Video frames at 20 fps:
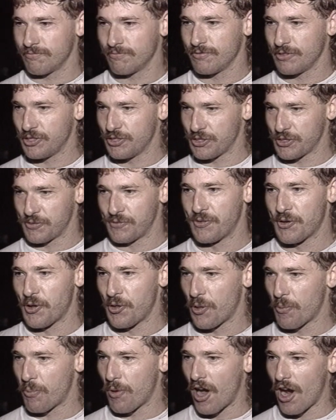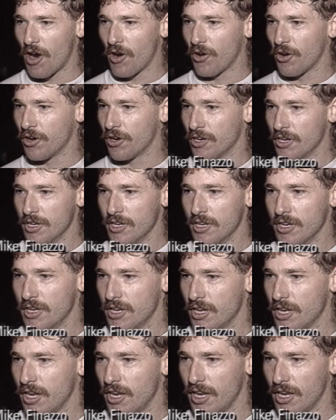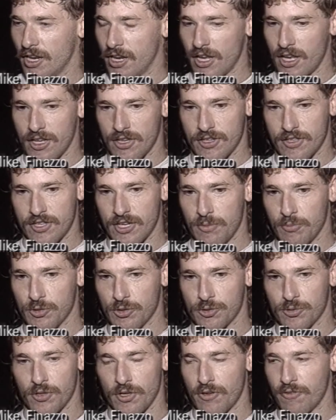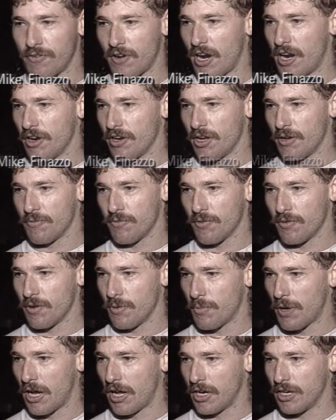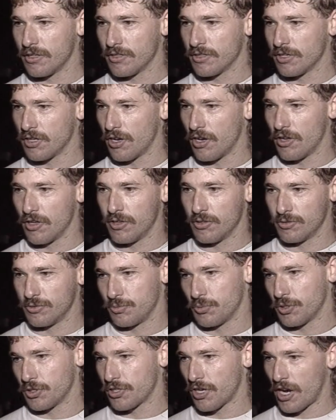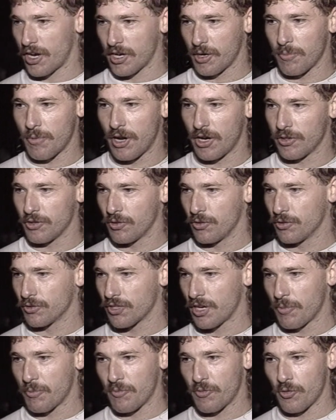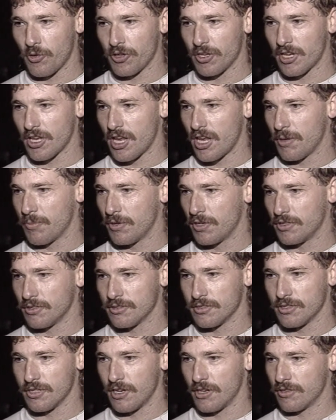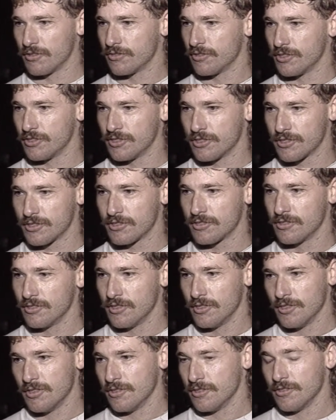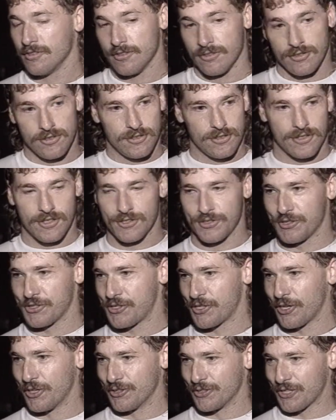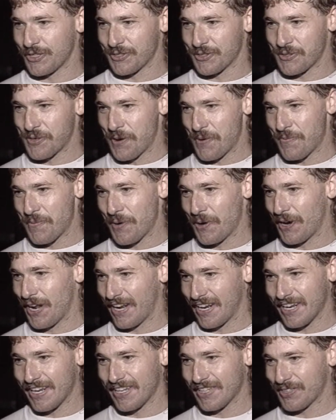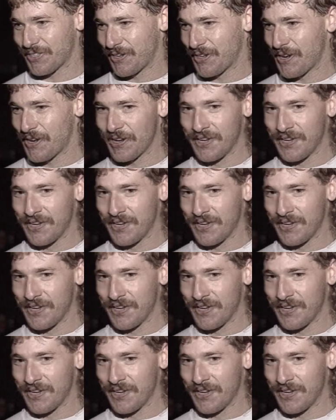You just feel the power, and the team was really fired up about it. You know, we were talking about it the whole time before the game, and, you know, it just, as it shows on the scoreboard, I guess, you know.